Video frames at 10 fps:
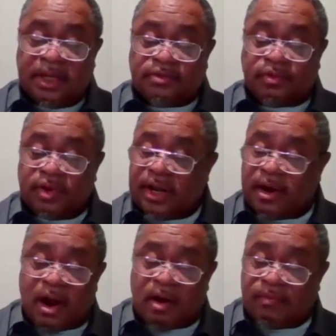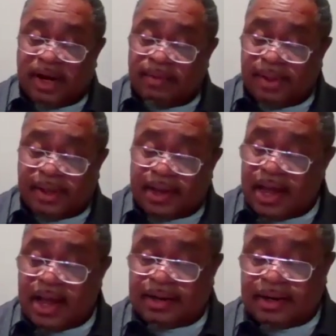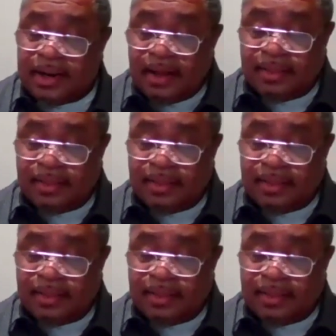Israel had already begun